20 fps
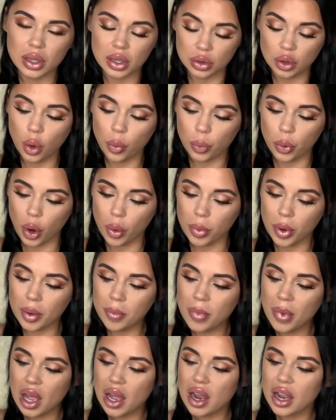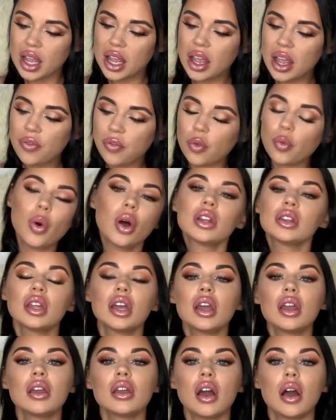No problem. If one
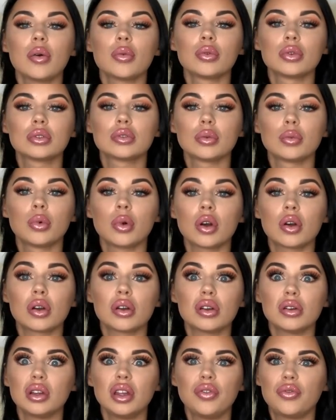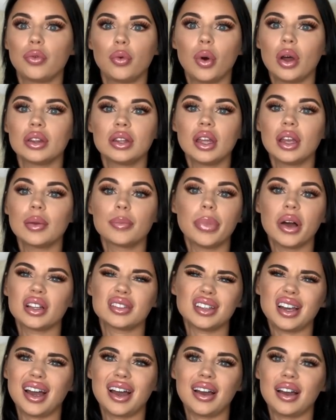day I would wear, if one day,
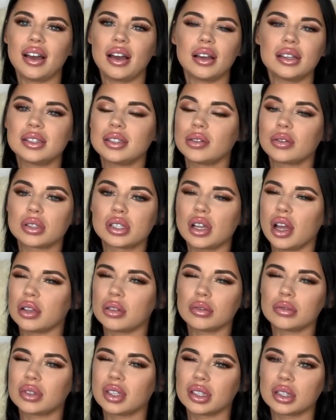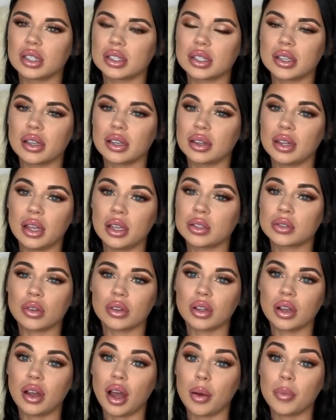but seriously, I don't think this day is
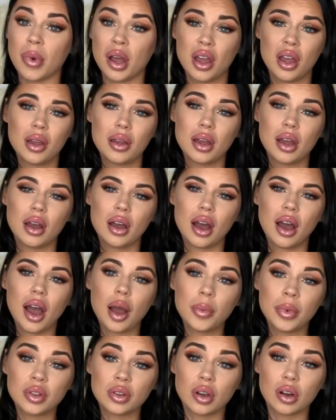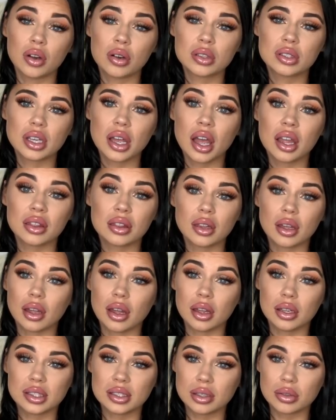gonna come. I'm a nurse, and
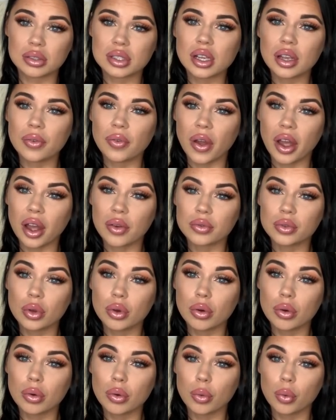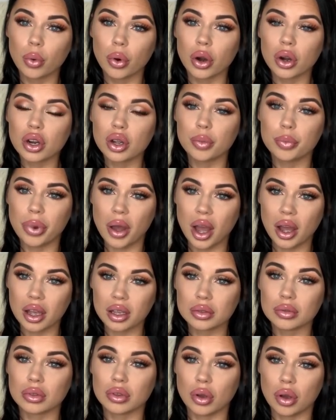seriously, if I have to go work
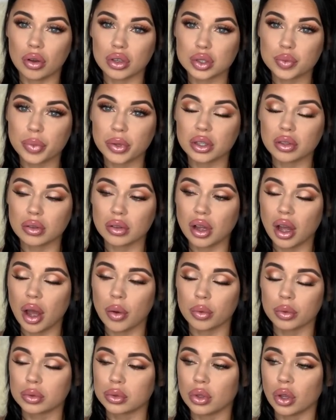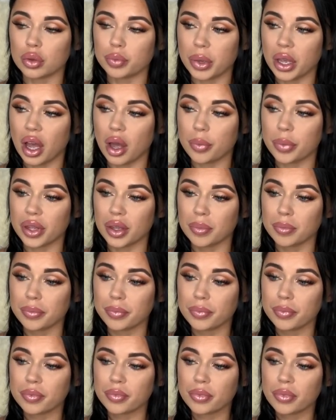back to the hospital, I would not be happy.
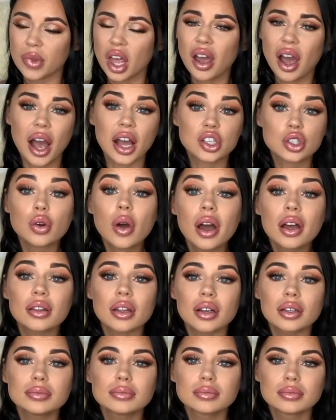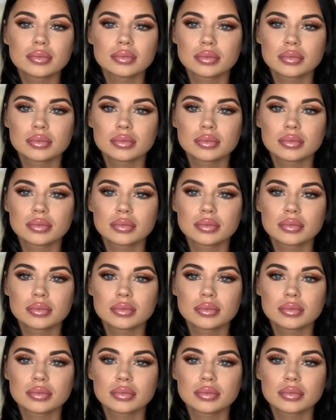I tried them.